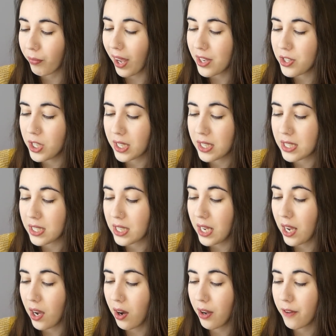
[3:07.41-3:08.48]
As you can
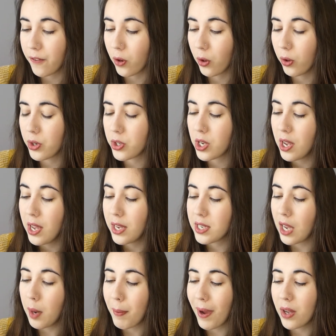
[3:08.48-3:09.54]
see, I've got
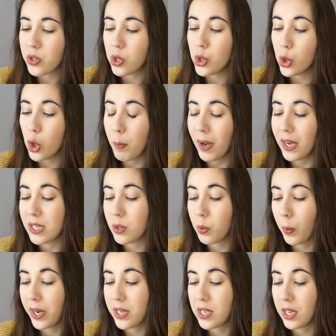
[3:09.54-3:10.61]
£10.02
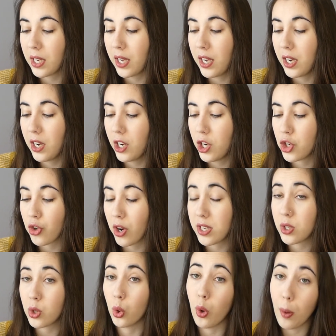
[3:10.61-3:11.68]
waiting in
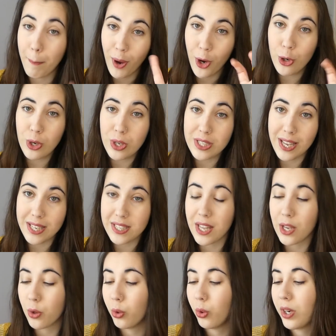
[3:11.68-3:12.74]
interest, or bonus as
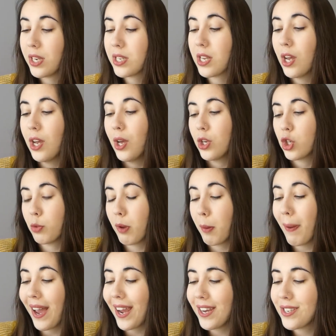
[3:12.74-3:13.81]
they call it, to be
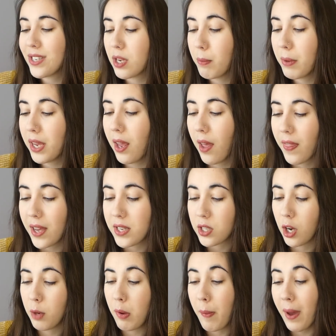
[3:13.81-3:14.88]
paid to me, and that's
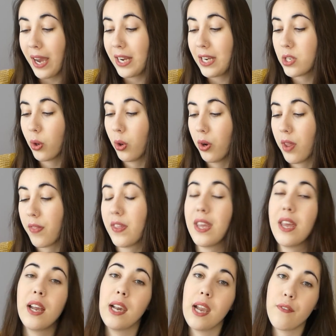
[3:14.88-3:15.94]
going to be paid on
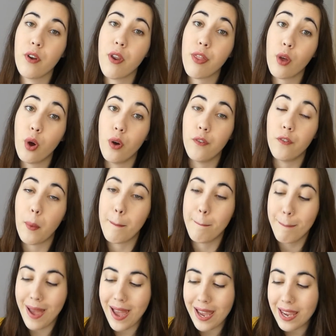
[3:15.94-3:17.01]
the 11th of
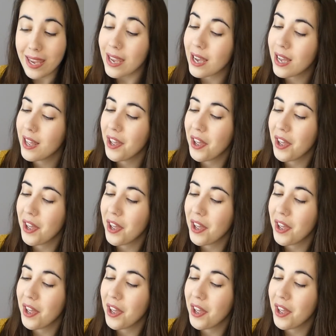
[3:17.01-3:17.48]
May.